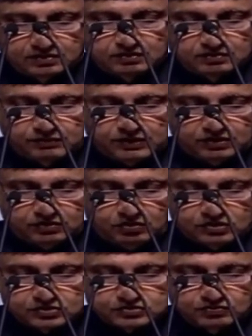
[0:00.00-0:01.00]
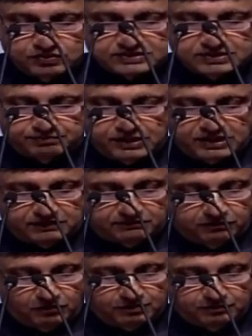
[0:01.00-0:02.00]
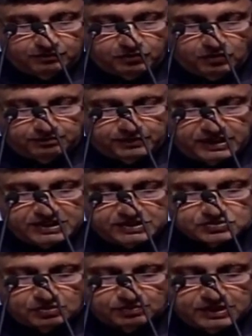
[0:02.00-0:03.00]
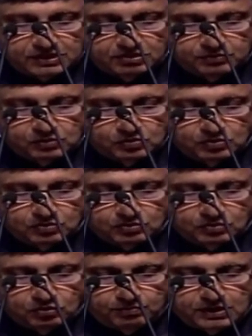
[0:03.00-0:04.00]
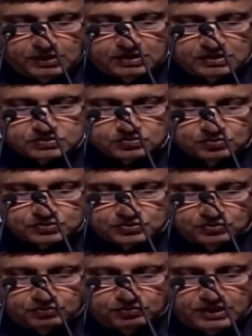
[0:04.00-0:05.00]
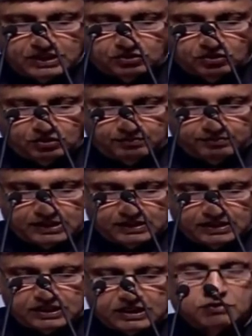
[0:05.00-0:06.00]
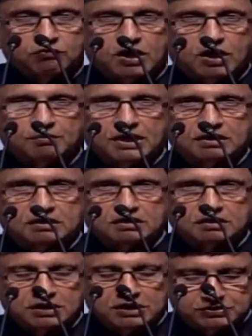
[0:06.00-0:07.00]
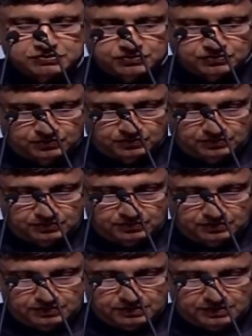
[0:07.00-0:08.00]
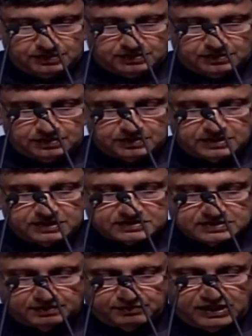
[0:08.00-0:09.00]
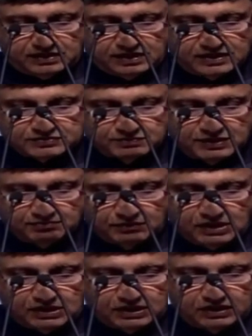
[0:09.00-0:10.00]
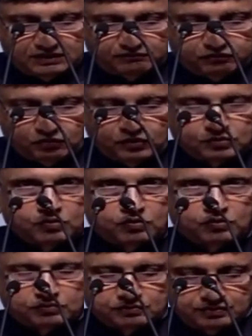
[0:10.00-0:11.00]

but also as a platform for brainstorming of global socio-economic and environmental issues. This summit has been multifold growth.